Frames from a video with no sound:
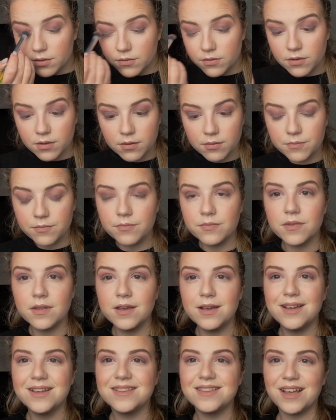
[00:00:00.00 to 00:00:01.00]
So
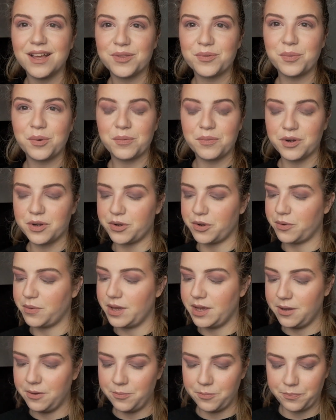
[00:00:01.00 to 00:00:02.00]
that's what we're
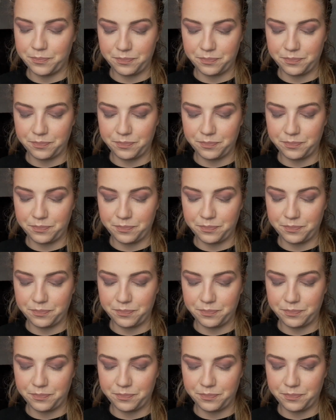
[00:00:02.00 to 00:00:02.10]
doing.